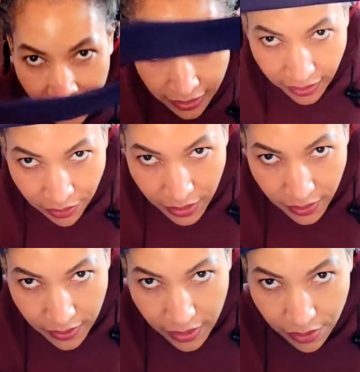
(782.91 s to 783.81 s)
had
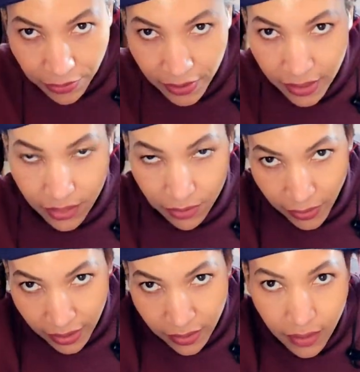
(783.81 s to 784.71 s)
even stiffer
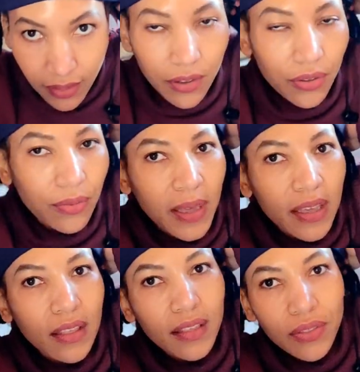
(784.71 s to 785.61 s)
interfacing, I could
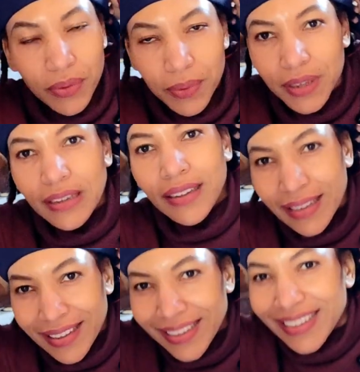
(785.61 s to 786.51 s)
make it into a
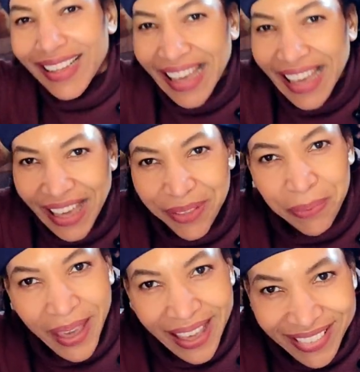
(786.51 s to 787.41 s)

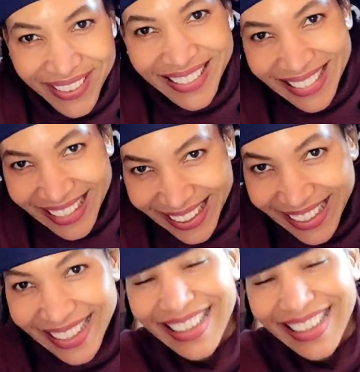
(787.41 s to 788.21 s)
headband, couldn't I?